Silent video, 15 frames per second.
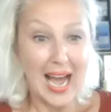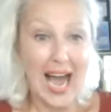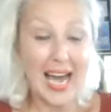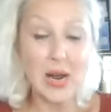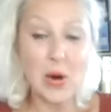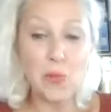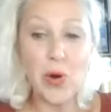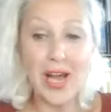
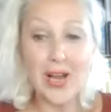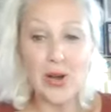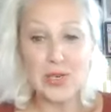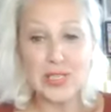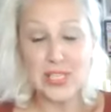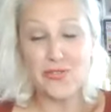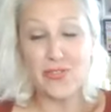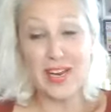And what I
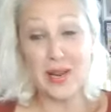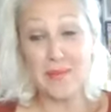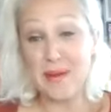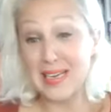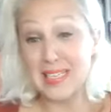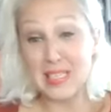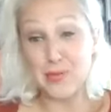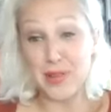also find
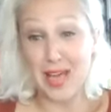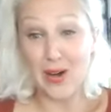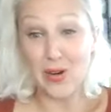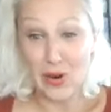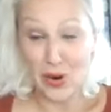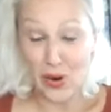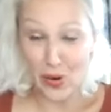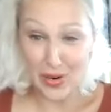amazing with
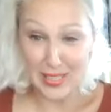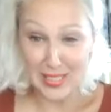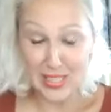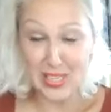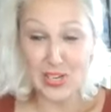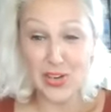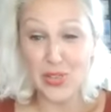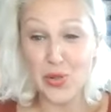alcohol is,
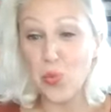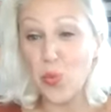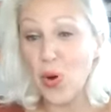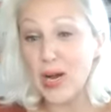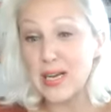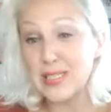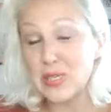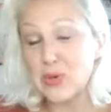look at the
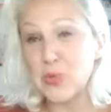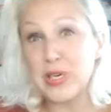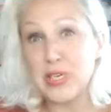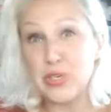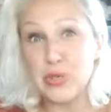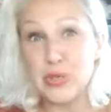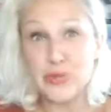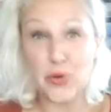words that we
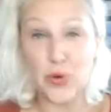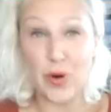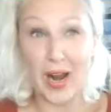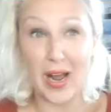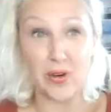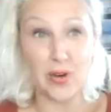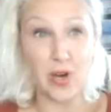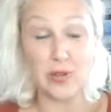use for
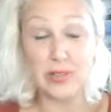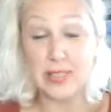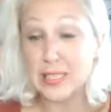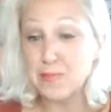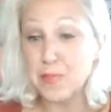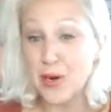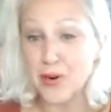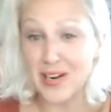alcohol:
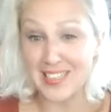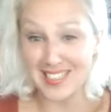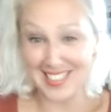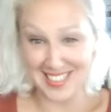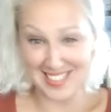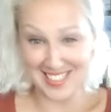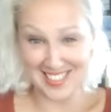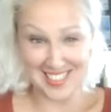
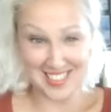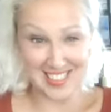spirits.